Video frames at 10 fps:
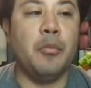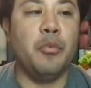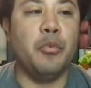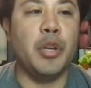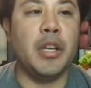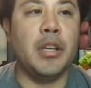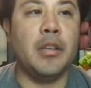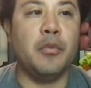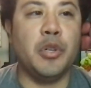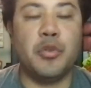
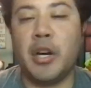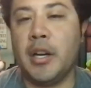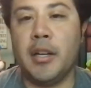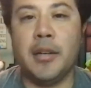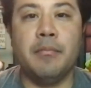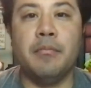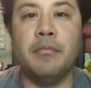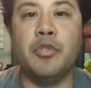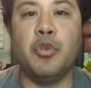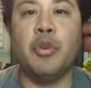We try to
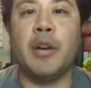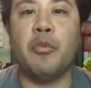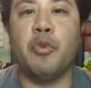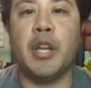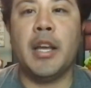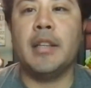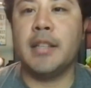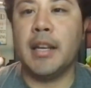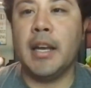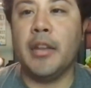do whatever we can
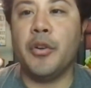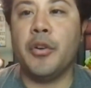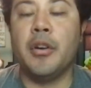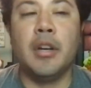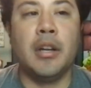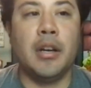together,